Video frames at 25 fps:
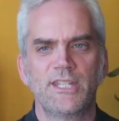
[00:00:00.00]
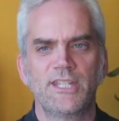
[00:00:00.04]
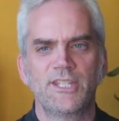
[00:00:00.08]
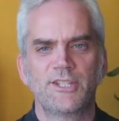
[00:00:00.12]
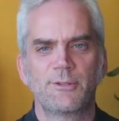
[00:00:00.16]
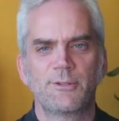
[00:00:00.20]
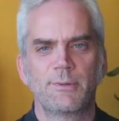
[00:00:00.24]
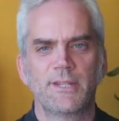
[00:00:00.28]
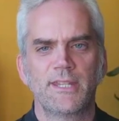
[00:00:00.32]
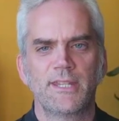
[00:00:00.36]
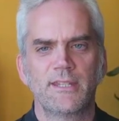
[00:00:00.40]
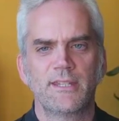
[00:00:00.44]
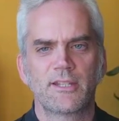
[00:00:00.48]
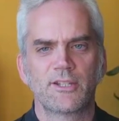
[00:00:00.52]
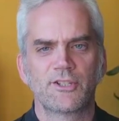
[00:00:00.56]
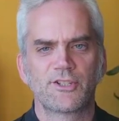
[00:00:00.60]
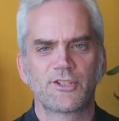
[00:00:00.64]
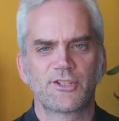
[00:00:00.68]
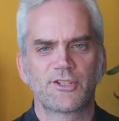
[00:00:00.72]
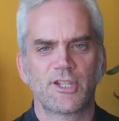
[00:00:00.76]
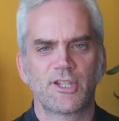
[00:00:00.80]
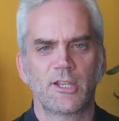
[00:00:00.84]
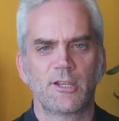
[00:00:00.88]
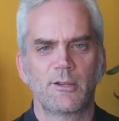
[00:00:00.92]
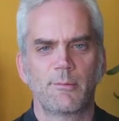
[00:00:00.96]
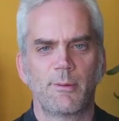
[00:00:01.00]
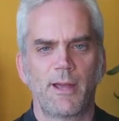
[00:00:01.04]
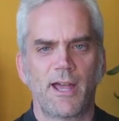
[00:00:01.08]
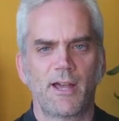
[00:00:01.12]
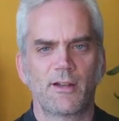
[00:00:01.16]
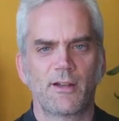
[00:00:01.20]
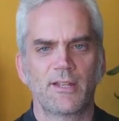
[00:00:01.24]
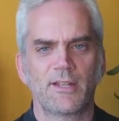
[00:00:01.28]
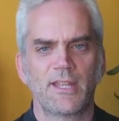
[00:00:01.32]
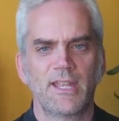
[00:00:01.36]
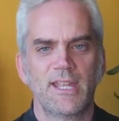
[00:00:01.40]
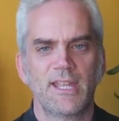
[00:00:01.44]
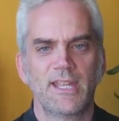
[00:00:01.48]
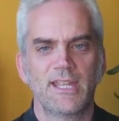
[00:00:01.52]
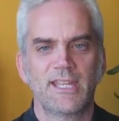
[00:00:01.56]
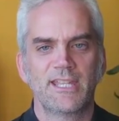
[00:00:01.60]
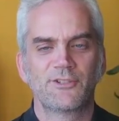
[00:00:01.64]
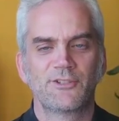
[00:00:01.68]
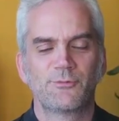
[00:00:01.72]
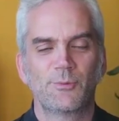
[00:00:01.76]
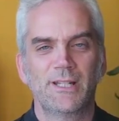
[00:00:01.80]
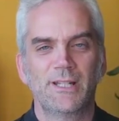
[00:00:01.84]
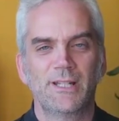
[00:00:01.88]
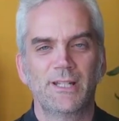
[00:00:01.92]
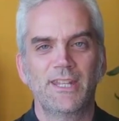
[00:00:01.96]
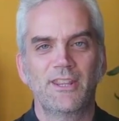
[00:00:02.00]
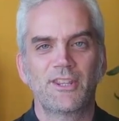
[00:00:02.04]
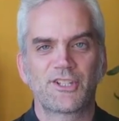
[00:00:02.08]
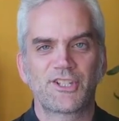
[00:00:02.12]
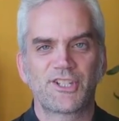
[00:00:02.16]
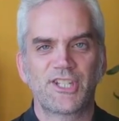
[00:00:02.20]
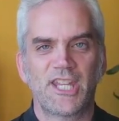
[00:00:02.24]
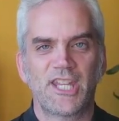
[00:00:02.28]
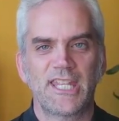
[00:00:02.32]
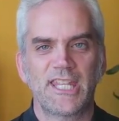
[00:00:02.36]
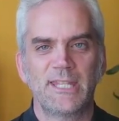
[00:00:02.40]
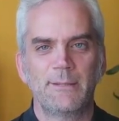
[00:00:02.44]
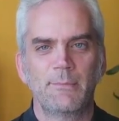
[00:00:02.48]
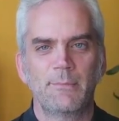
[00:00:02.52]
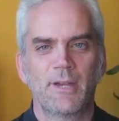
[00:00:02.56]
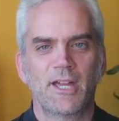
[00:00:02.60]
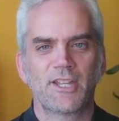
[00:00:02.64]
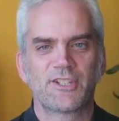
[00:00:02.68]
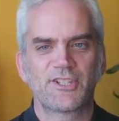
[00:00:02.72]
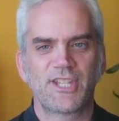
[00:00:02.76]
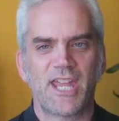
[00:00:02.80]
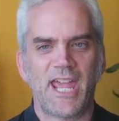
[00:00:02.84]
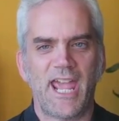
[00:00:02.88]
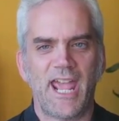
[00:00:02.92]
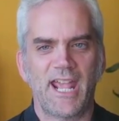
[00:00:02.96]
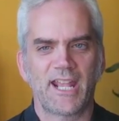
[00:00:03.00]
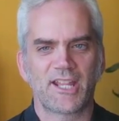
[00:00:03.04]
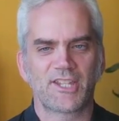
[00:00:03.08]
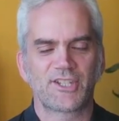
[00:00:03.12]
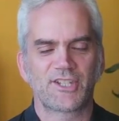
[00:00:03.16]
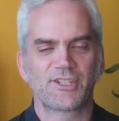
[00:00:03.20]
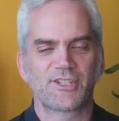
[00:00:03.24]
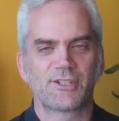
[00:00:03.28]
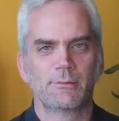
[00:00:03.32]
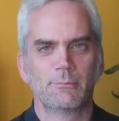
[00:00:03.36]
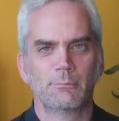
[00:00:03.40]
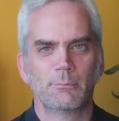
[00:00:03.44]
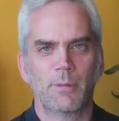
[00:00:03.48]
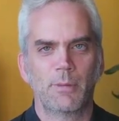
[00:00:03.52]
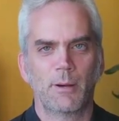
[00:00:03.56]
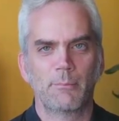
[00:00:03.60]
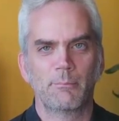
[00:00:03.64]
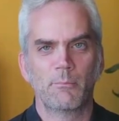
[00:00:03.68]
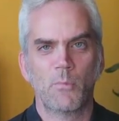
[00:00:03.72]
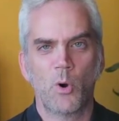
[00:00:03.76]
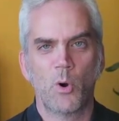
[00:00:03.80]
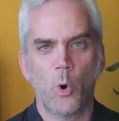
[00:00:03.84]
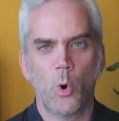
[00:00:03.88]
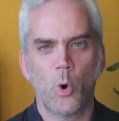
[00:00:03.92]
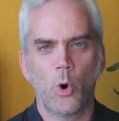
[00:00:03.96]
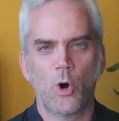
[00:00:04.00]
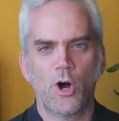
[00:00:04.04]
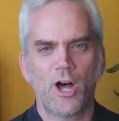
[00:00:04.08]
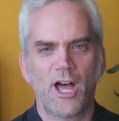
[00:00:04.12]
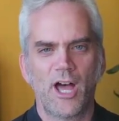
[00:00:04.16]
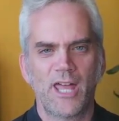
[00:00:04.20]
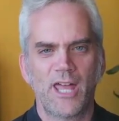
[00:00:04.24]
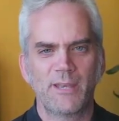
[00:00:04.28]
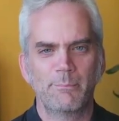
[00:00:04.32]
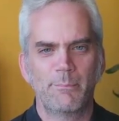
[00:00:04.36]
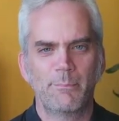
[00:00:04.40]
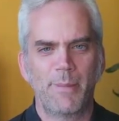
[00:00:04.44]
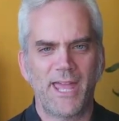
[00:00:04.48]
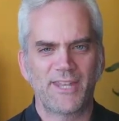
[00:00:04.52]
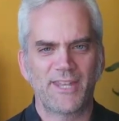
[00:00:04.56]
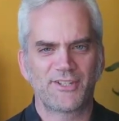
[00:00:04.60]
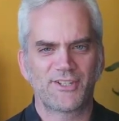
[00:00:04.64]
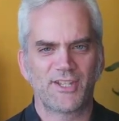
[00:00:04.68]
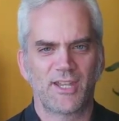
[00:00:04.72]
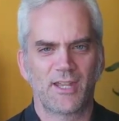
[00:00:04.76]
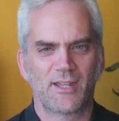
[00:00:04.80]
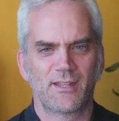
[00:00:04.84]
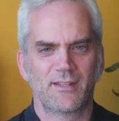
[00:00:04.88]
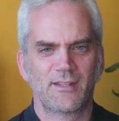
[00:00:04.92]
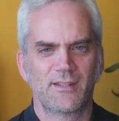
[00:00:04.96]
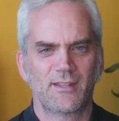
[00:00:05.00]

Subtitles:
to be concerned about, is really the same attacks, but more and better.